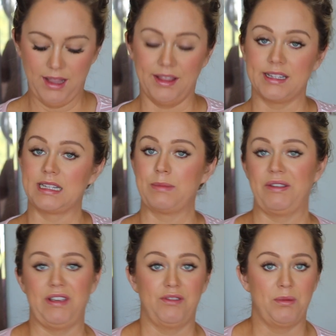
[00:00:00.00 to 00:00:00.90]
This is
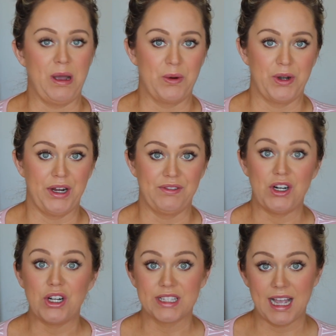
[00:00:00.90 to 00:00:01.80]
my favorite powder of
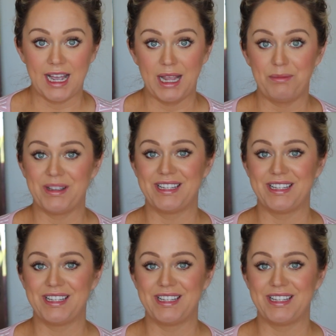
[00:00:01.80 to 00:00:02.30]
all time.